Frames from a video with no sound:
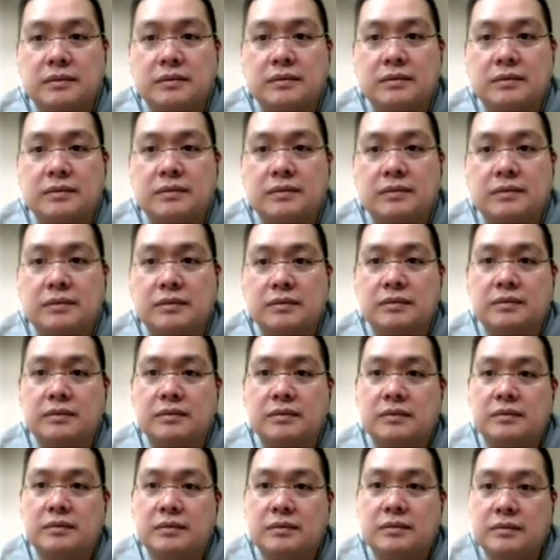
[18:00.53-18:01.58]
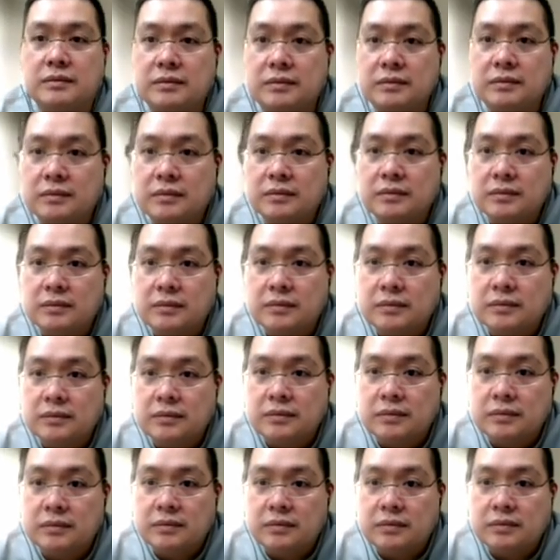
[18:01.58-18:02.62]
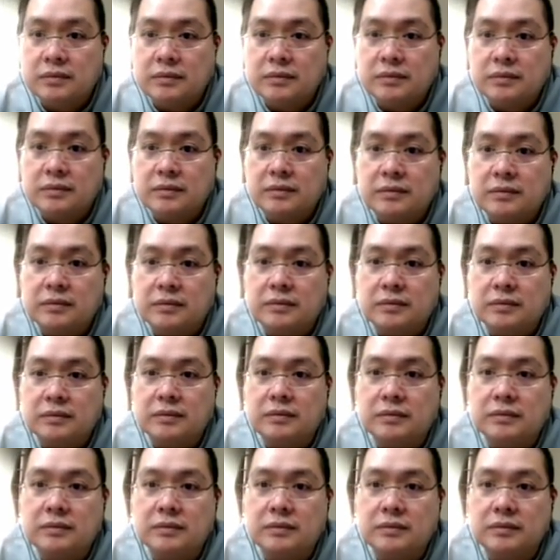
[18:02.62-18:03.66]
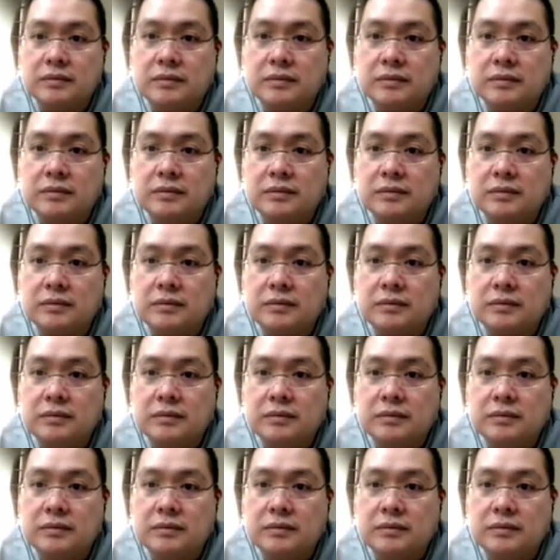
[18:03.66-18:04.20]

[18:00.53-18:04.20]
No words are spoken by the person on screen.